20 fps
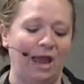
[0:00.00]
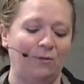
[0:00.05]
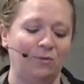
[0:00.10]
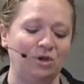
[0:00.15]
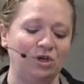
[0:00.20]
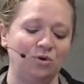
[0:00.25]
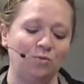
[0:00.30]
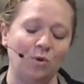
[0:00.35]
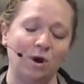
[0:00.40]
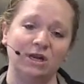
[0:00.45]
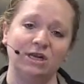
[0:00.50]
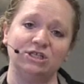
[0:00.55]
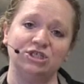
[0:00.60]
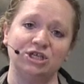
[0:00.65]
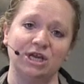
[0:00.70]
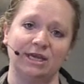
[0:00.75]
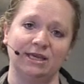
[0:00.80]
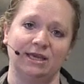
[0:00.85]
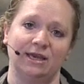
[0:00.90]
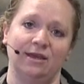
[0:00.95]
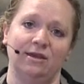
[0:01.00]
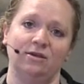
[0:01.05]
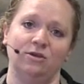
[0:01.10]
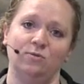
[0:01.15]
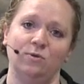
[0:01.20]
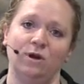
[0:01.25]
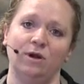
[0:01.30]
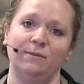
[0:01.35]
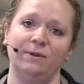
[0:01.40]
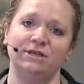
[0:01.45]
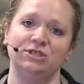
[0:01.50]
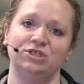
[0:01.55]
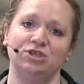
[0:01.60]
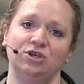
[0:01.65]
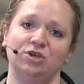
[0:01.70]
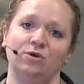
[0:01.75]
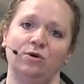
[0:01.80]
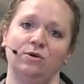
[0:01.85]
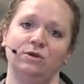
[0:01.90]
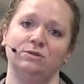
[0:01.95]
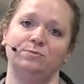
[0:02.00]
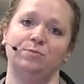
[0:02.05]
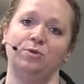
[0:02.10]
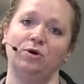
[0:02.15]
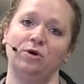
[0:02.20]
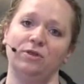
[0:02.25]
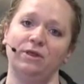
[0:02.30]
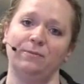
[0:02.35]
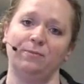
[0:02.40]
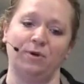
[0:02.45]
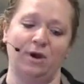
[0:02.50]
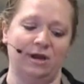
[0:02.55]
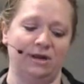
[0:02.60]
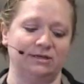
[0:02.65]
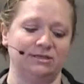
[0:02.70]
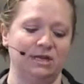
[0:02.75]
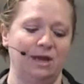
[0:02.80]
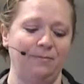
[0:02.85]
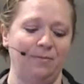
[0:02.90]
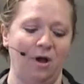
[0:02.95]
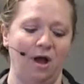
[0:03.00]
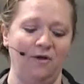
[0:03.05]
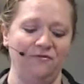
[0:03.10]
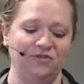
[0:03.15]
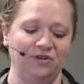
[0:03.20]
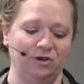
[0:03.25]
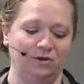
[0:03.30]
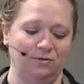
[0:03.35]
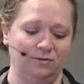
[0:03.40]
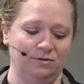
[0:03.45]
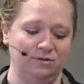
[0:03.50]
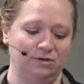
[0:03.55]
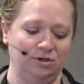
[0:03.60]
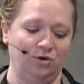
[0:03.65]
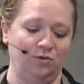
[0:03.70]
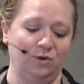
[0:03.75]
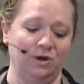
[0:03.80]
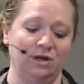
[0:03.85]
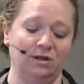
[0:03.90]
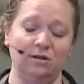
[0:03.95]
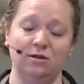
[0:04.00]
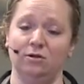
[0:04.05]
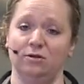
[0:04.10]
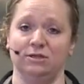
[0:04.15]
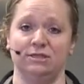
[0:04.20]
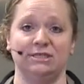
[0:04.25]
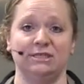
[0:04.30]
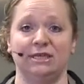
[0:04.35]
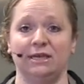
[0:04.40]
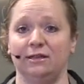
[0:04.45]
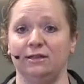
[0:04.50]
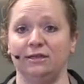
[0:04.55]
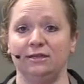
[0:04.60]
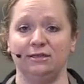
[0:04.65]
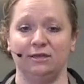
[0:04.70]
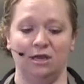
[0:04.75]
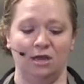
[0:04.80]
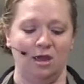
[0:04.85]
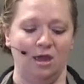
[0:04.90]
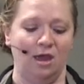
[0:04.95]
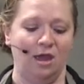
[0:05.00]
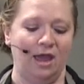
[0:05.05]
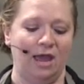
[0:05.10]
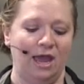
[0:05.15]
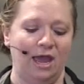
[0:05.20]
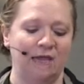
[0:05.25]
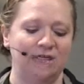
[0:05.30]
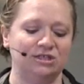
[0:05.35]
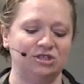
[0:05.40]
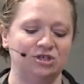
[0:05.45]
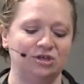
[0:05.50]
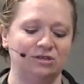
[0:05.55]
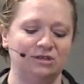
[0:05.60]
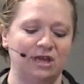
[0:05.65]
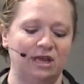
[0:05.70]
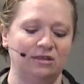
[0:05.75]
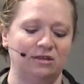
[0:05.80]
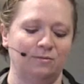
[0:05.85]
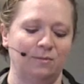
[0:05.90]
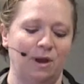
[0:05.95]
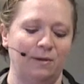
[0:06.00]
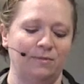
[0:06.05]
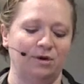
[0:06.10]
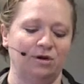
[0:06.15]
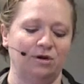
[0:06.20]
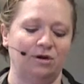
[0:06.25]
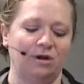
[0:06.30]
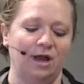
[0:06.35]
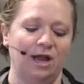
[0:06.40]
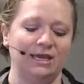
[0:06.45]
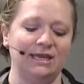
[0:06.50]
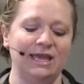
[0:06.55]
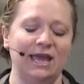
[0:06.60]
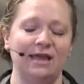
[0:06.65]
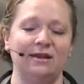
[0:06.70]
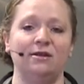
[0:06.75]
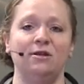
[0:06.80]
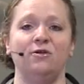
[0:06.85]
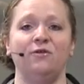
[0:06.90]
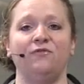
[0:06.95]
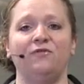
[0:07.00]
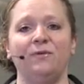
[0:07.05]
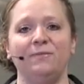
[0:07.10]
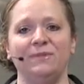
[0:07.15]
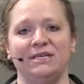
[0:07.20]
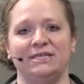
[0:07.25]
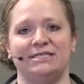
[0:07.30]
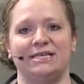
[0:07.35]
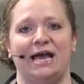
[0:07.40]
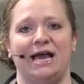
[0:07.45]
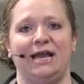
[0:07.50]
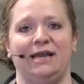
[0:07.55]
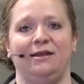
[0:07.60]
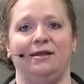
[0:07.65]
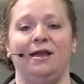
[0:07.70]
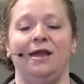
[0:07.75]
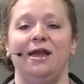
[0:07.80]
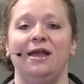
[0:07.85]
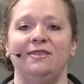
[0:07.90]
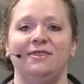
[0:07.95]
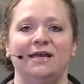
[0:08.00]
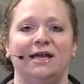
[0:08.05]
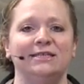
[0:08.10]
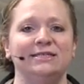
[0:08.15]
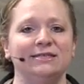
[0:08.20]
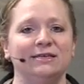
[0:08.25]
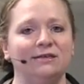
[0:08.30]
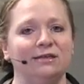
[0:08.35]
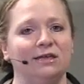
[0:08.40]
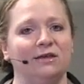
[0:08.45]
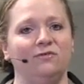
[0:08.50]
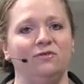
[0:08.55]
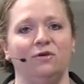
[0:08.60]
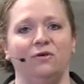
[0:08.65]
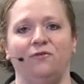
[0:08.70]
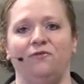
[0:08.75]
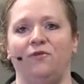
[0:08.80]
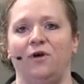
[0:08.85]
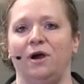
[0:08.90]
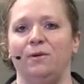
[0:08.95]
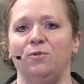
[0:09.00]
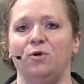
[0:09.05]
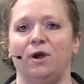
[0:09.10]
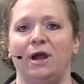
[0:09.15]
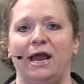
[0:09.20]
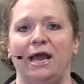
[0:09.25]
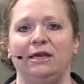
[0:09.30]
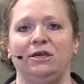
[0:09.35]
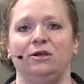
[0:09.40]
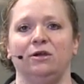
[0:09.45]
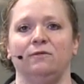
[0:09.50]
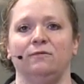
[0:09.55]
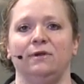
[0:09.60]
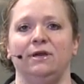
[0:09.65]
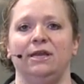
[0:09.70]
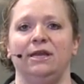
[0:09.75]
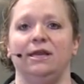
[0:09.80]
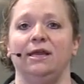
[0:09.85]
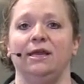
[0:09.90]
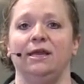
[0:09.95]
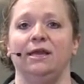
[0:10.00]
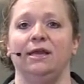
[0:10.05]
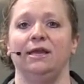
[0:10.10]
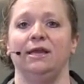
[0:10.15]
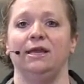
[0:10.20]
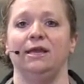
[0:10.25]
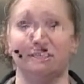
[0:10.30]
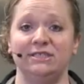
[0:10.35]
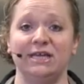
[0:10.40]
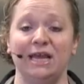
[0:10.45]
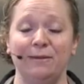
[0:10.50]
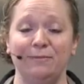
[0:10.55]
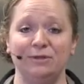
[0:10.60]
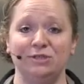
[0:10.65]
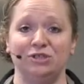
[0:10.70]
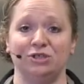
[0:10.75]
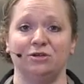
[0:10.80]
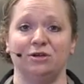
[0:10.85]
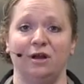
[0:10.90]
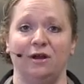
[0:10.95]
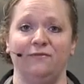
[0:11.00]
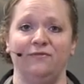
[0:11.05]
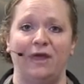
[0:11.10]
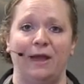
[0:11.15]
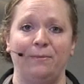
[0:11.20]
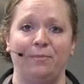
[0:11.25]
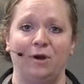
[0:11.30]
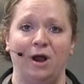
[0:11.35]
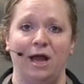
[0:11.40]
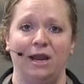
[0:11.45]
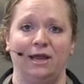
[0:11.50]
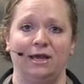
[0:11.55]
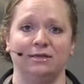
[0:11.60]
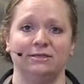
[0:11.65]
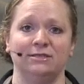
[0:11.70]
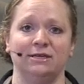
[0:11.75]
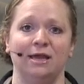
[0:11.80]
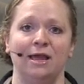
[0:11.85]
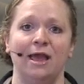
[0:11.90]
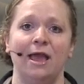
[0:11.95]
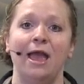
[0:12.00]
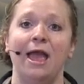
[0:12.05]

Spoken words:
And when you want to check it, you want to make sure you always pull that product up off the grill or skillet and insert that thermometer, again, from the side. That's going to give you a far more accurate reading of the temperature of that product.